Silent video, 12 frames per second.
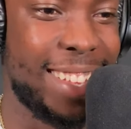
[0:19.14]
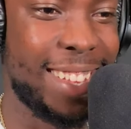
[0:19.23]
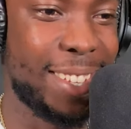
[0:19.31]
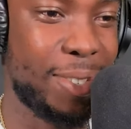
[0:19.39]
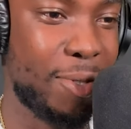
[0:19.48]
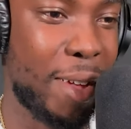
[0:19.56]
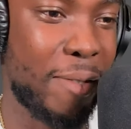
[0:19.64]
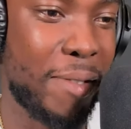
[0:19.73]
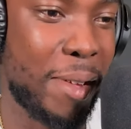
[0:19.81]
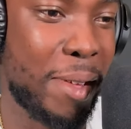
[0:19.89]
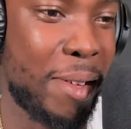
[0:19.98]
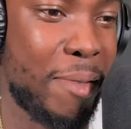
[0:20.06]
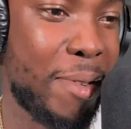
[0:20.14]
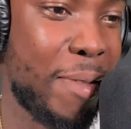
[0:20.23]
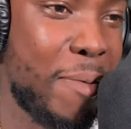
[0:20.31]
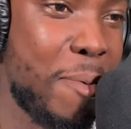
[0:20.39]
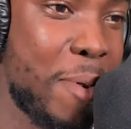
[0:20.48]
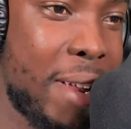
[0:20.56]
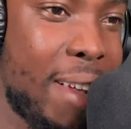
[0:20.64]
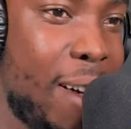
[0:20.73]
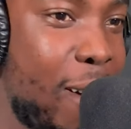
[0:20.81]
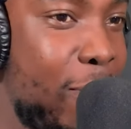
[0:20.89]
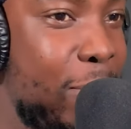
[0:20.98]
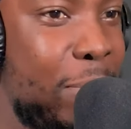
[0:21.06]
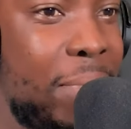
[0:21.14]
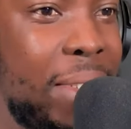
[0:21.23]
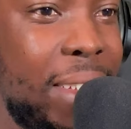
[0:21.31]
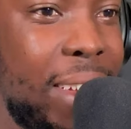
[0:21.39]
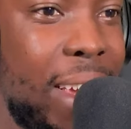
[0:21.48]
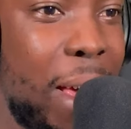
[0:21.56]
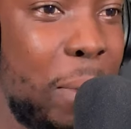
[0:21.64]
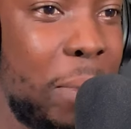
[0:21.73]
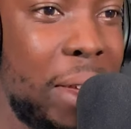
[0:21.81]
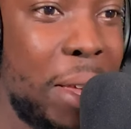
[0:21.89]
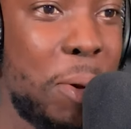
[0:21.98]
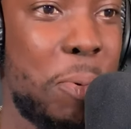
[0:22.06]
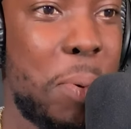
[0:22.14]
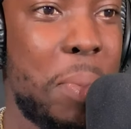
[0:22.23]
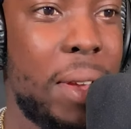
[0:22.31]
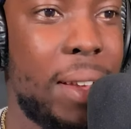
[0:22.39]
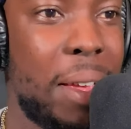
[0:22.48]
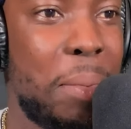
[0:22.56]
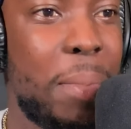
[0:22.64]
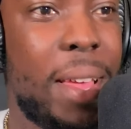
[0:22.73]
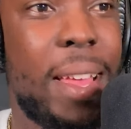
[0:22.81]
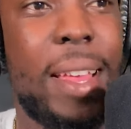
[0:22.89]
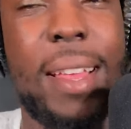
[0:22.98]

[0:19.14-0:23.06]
Suave, whatever you want to call him. Got him in here with me today, man.